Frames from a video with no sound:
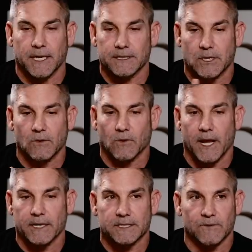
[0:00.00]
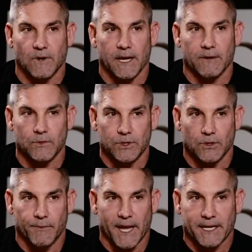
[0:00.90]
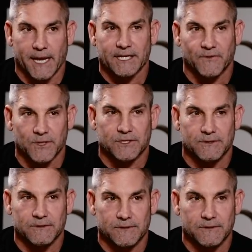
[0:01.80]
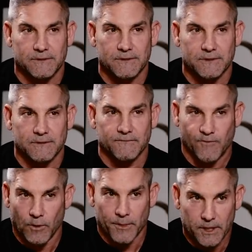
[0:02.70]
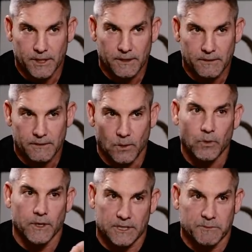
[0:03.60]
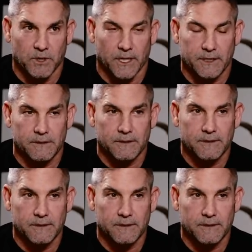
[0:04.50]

And I told Ryan, I said, Ryan, when you go back and ask for the four million that we're going to split,